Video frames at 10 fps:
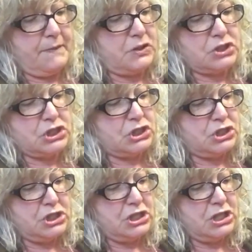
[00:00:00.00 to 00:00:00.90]

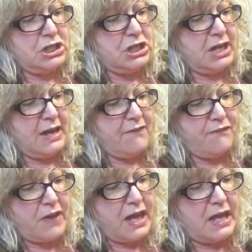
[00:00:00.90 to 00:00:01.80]

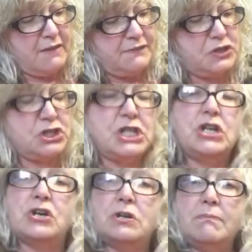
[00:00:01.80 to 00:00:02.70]
if she
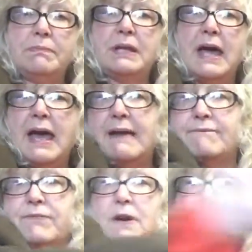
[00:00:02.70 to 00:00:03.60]
couldn't play in
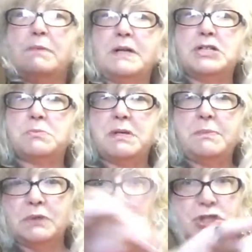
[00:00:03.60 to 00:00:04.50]
front of a bunch of
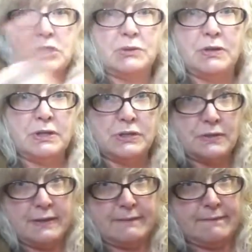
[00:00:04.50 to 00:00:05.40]
people, she didn't want to do it.